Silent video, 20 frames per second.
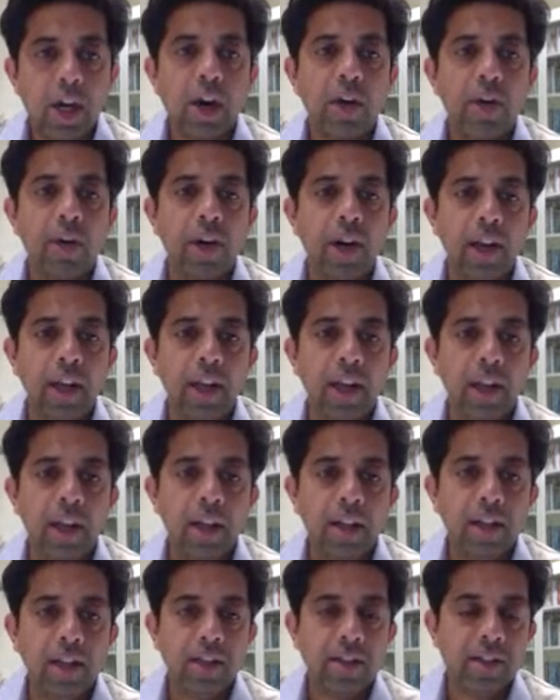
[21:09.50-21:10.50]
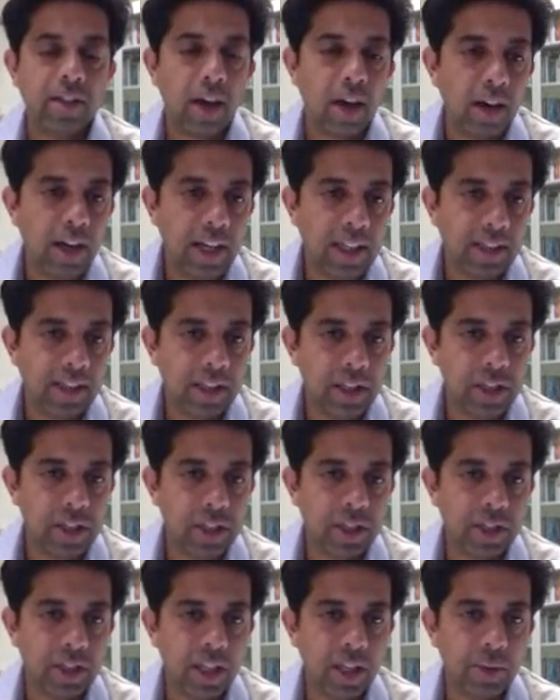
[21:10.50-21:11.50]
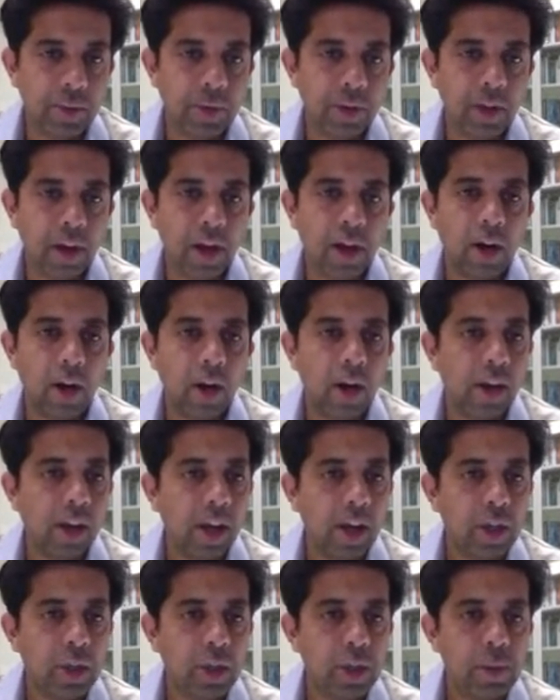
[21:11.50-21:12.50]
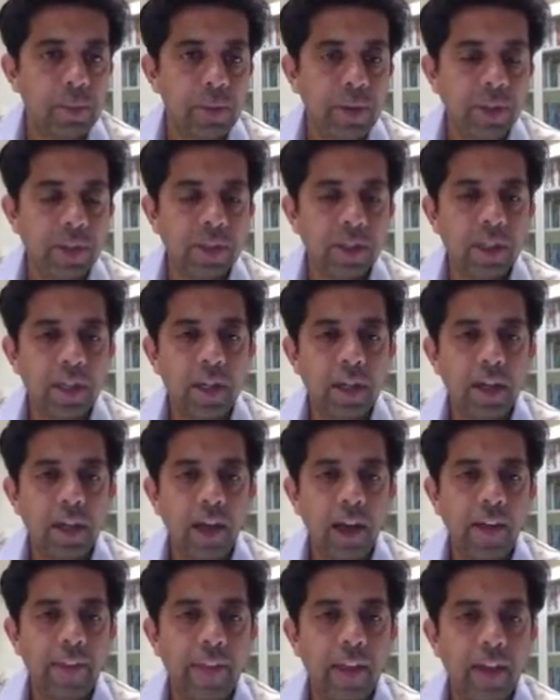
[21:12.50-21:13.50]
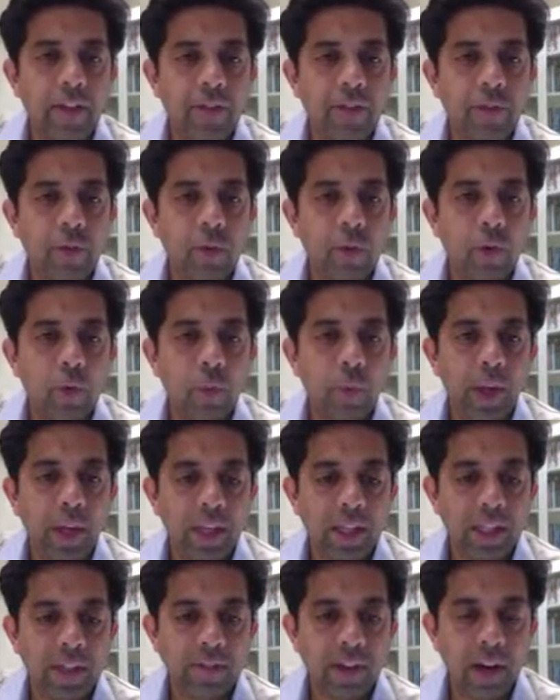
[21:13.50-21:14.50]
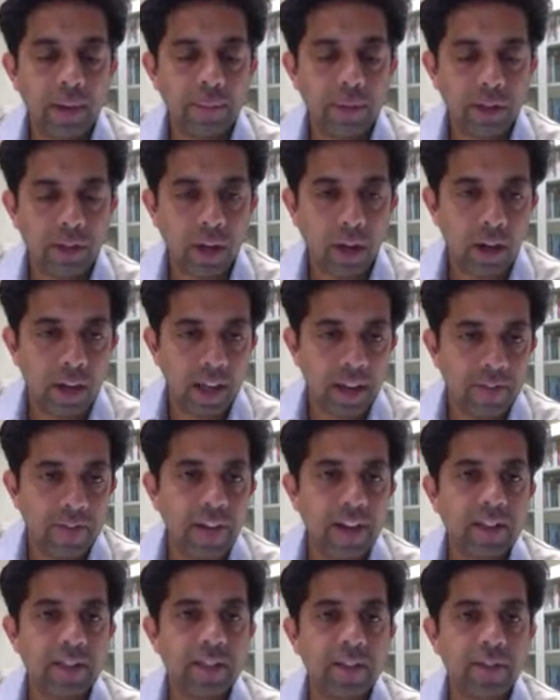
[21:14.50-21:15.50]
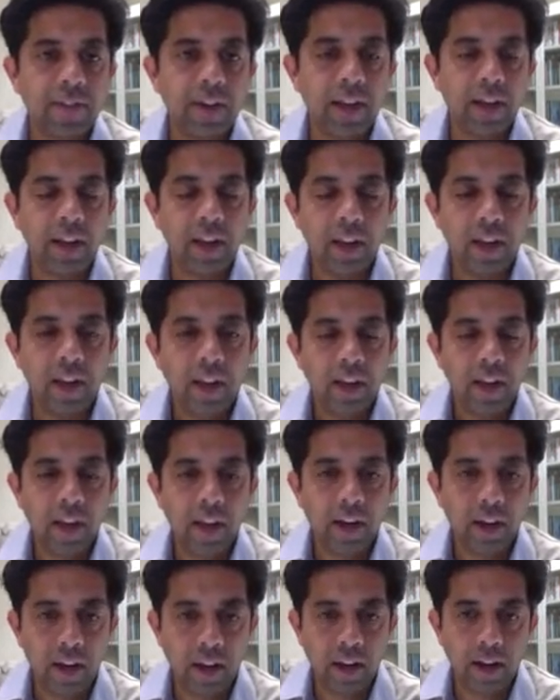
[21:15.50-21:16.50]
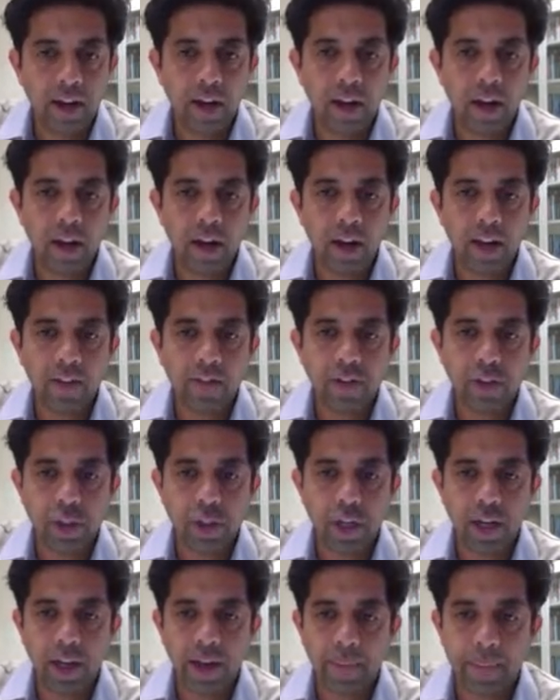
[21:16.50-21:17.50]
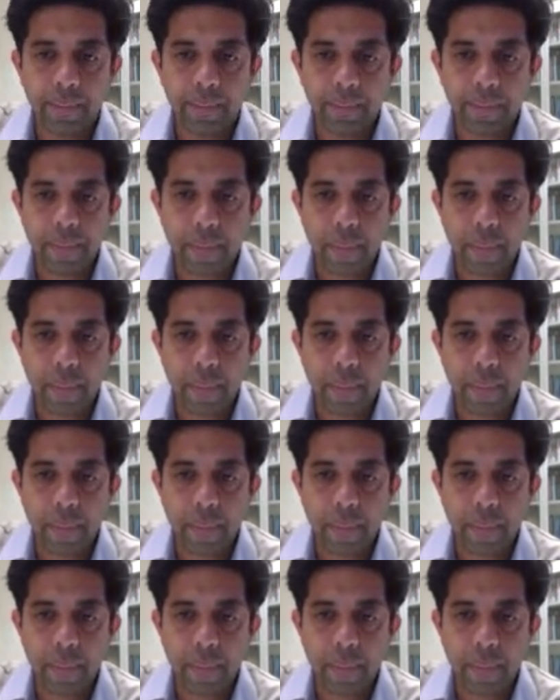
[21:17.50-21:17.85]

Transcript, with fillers: currently. This is highly synergistic with our oligo treatment, and therefore we can develop this highly effectively and, and highly efficiently.